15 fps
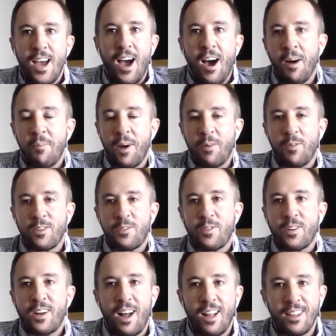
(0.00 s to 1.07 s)
My
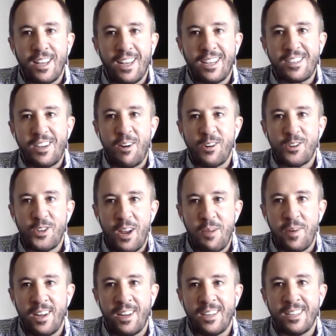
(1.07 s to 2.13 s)
wonderful colleague, Sarah
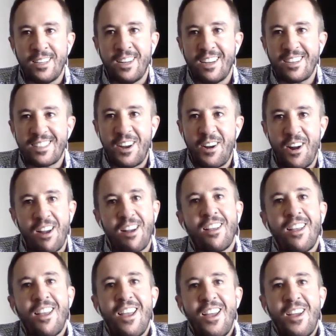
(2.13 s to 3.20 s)
Shaban, Sarah,
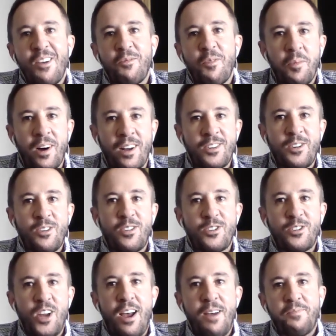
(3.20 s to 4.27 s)
will monitor the
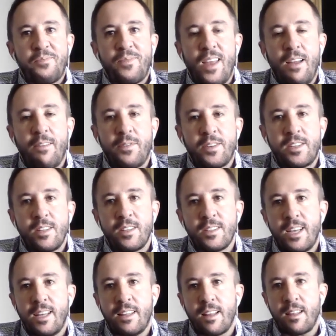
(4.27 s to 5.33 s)
chat and
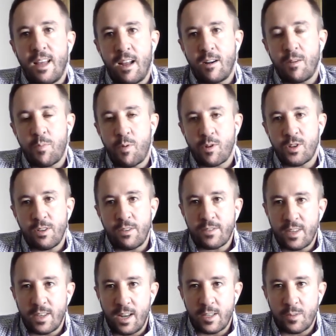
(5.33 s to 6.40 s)
facilitate the latter portion of
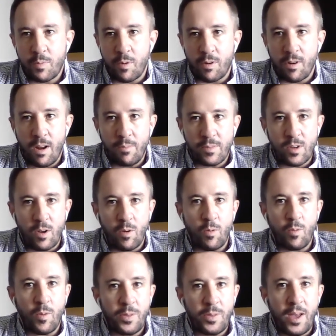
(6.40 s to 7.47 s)
today's program. So
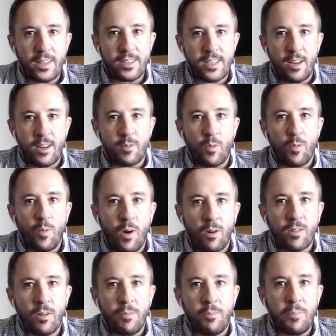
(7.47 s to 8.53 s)
with that said,
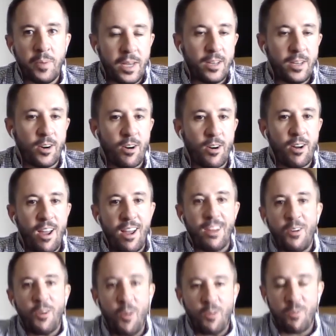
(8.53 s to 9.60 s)
welcome, Peter,
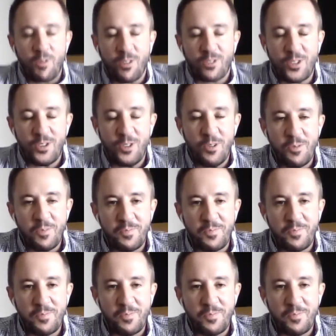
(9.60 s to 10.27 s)
and over to you.